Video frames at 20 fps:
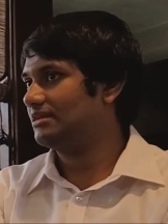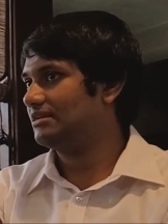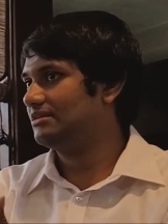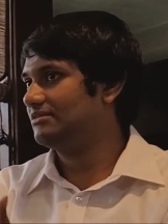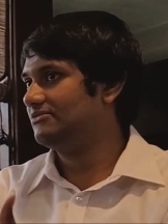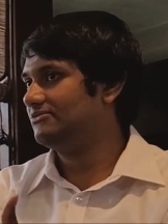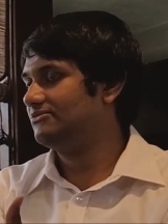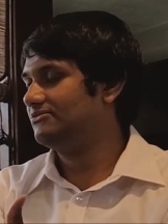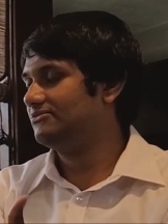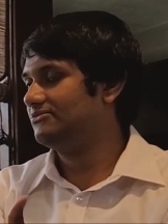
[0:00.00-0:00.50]

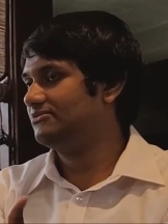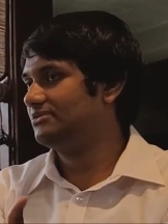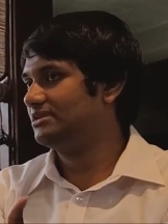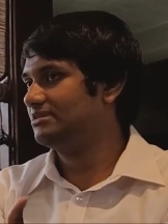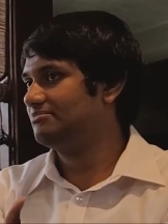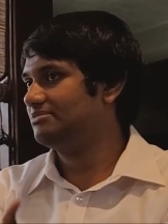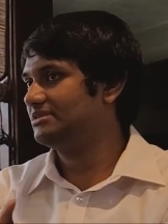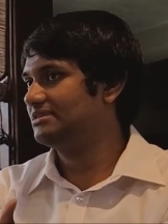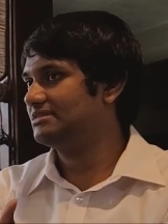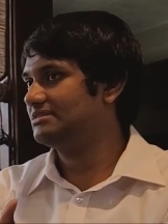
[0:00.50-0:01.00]
if a
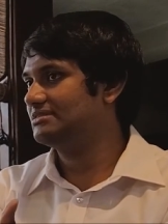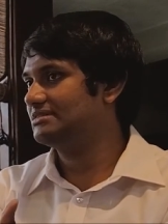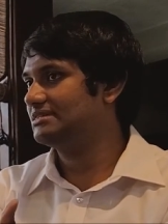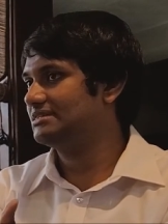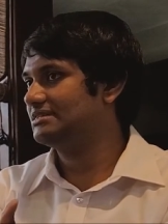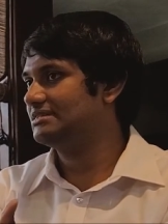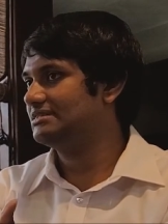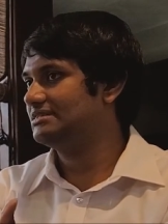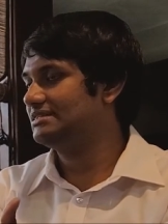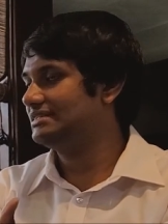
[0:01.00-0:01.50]

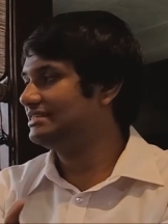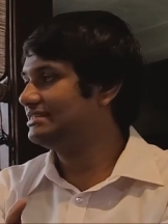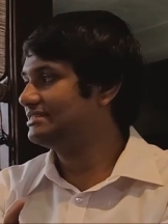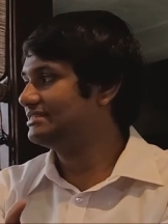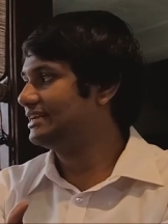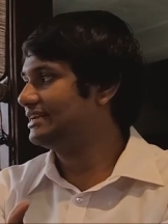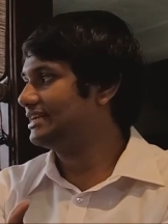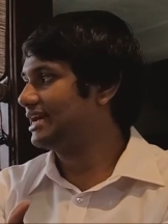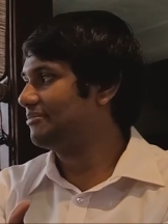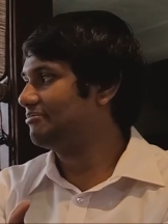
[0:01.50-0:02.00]
person sees
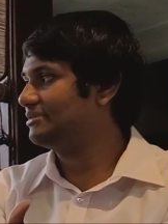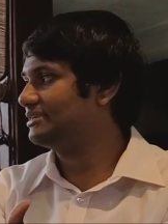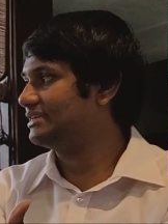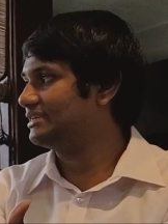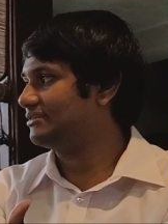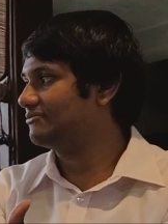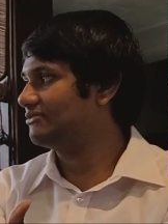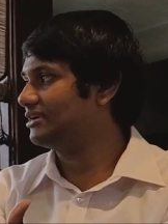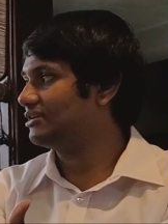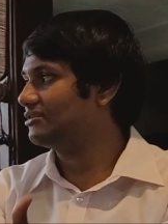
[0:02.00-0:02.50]
that
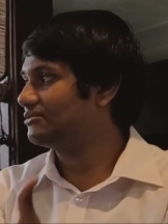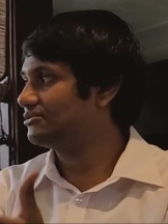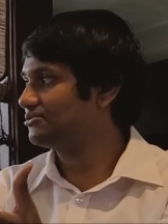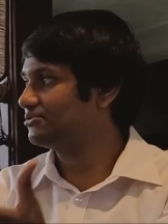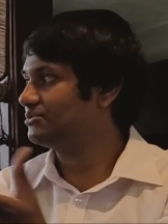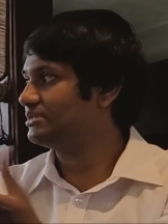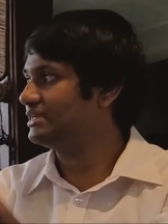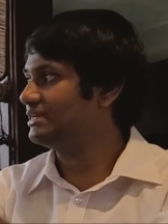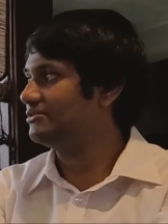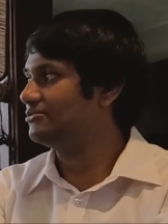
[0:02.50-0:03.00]
happening, what
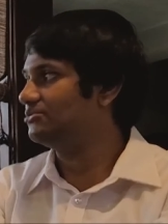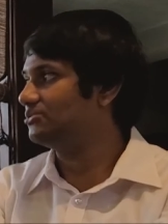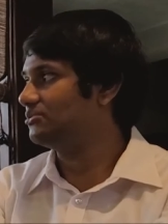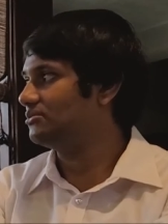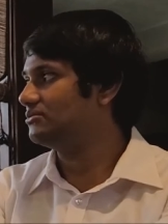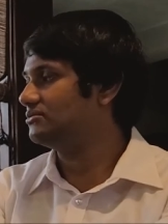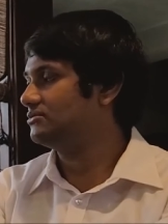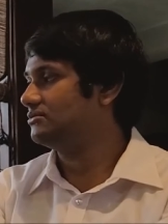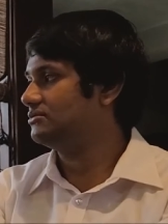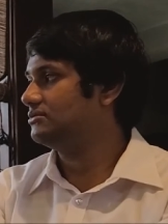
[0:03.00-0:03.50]
should they do?
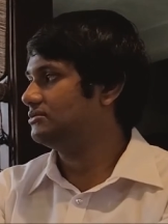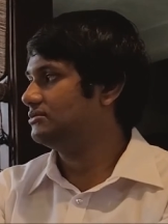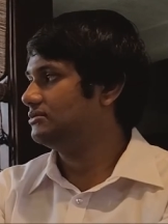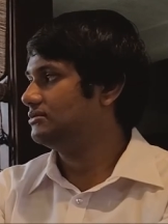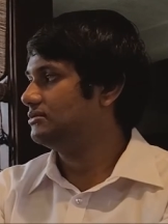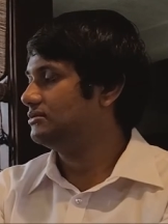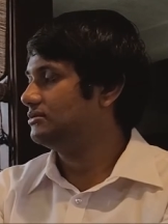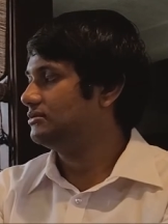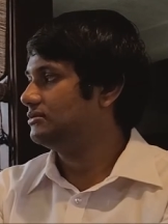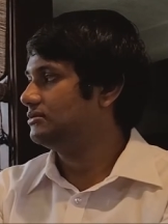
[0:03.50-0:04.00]

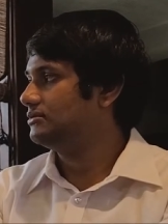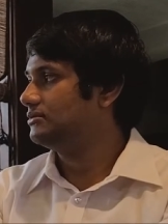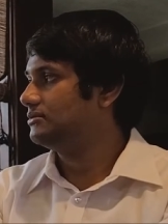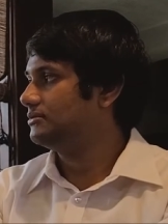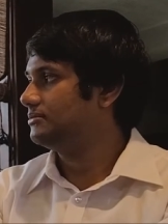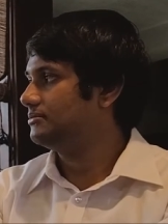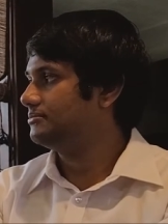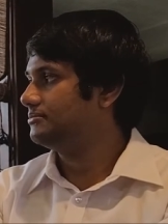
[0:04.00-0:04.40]
They,